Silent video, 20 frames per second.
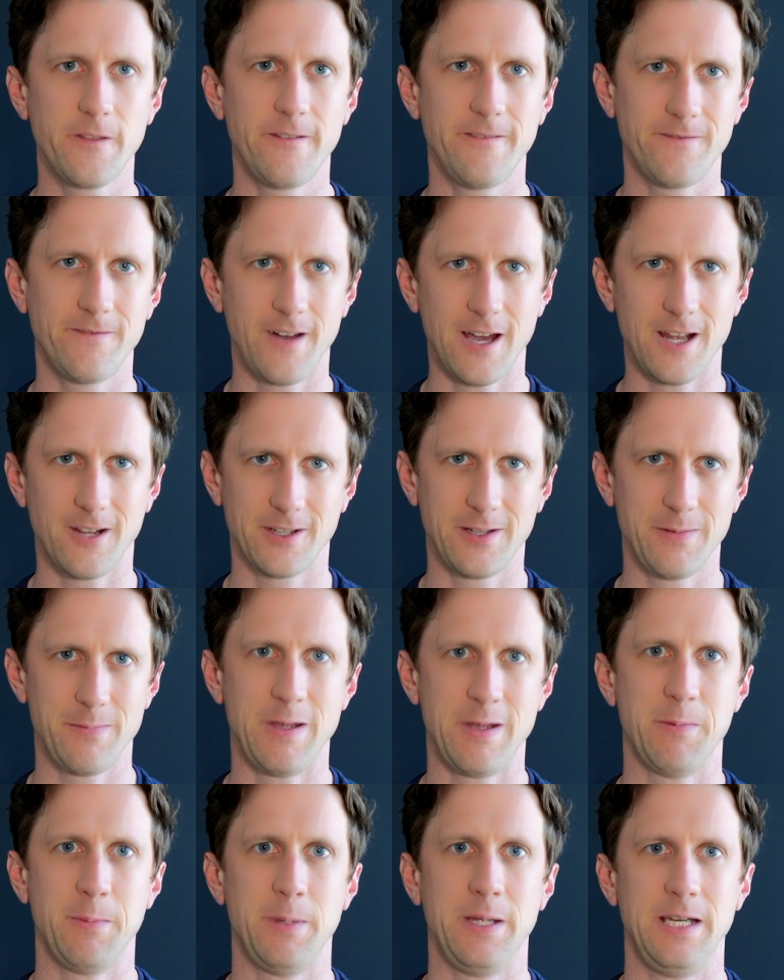and final
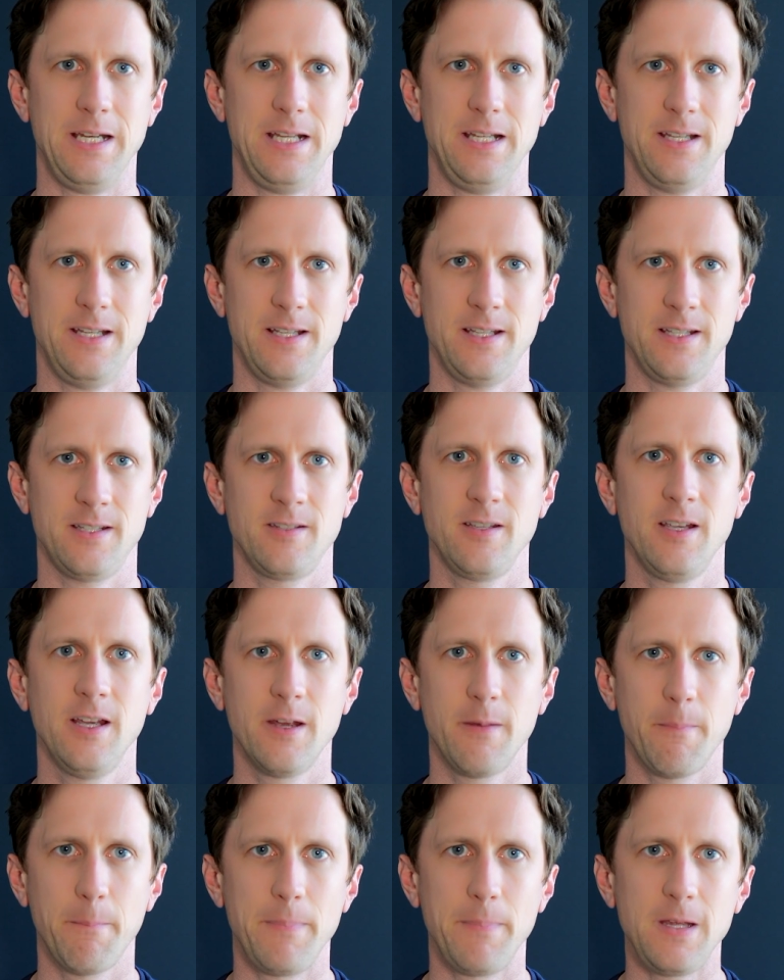commandment is
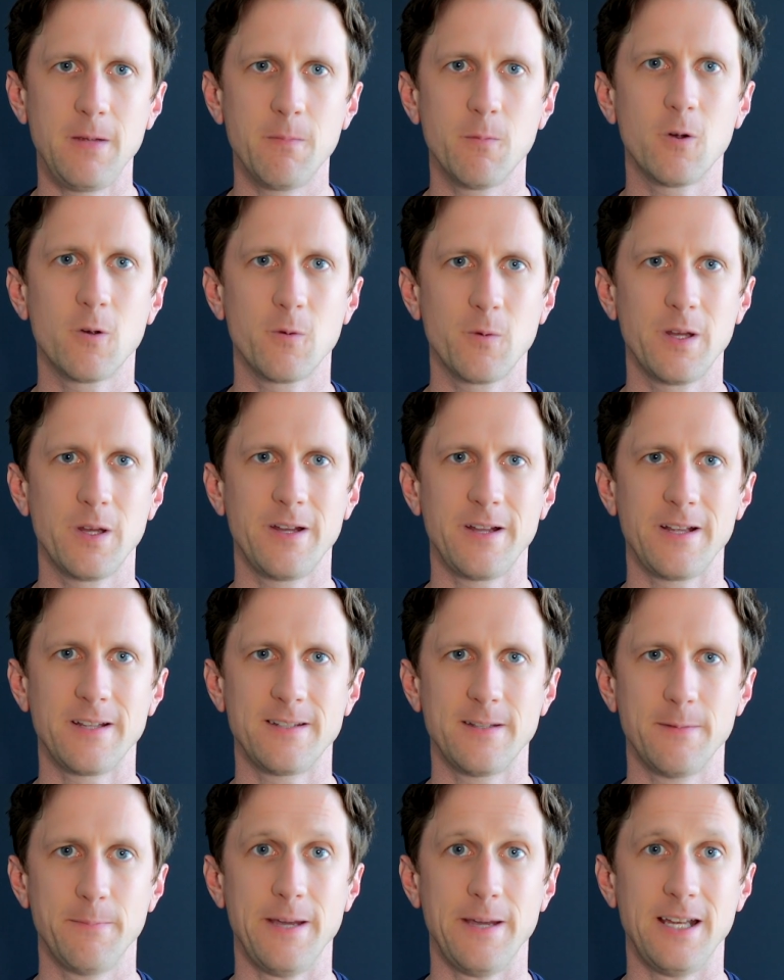be more
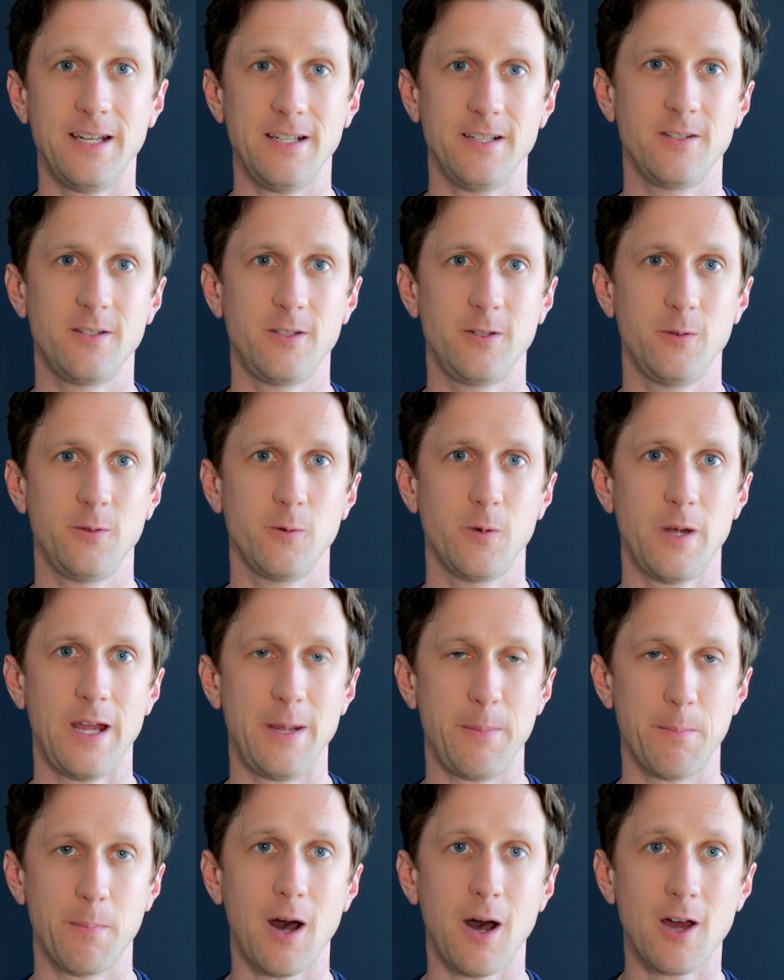willing to bet into
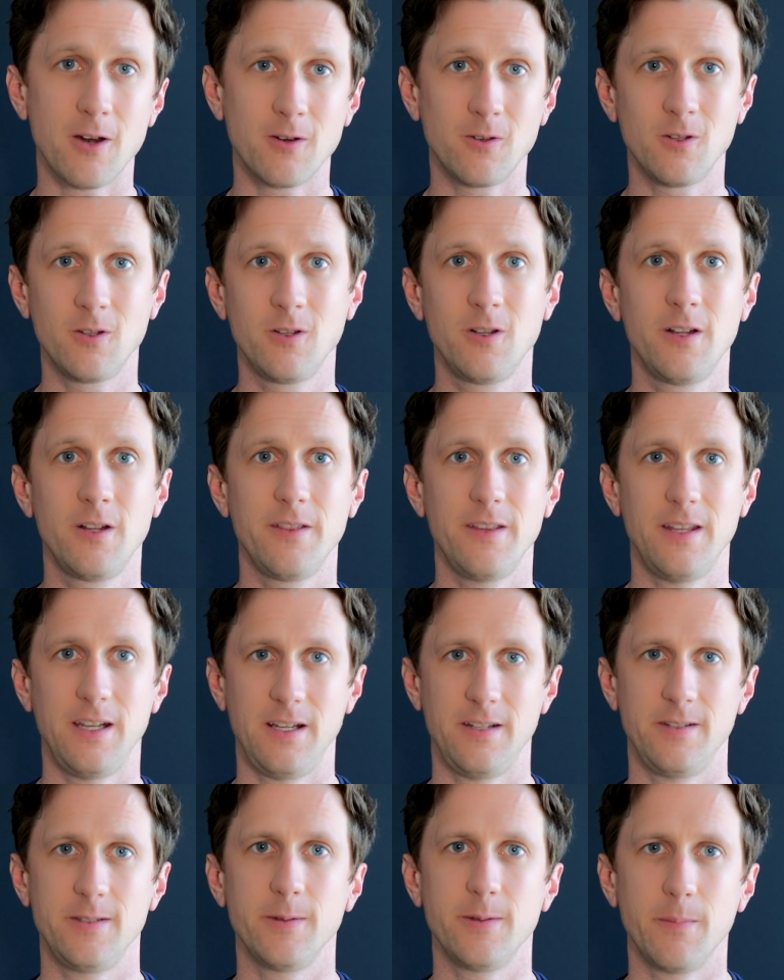a model than
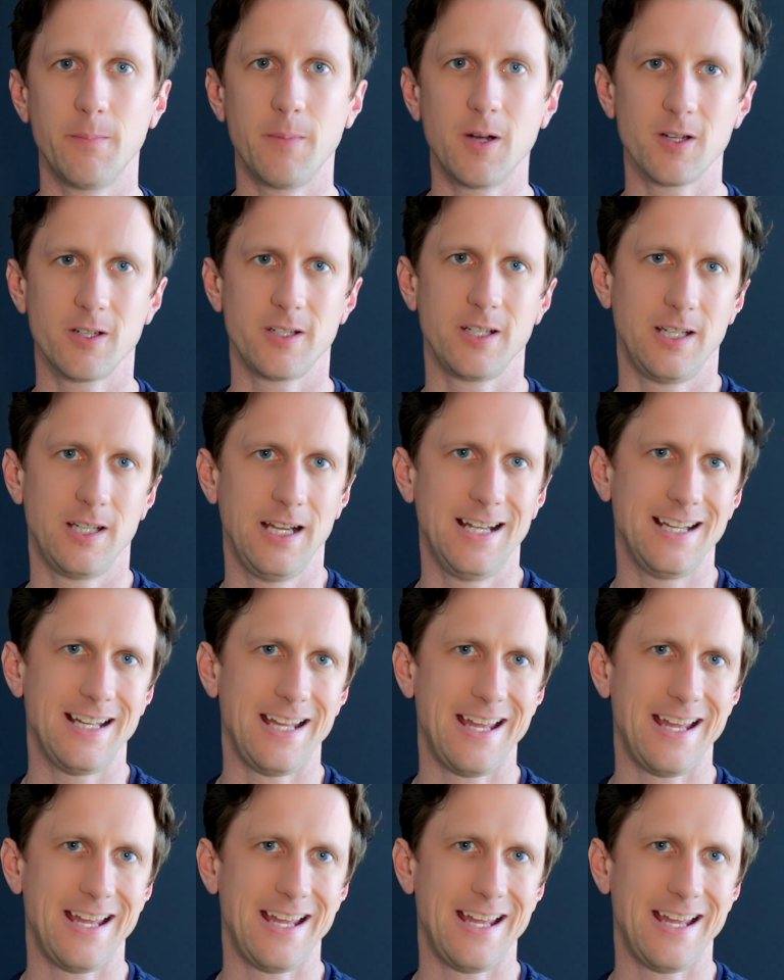into a market.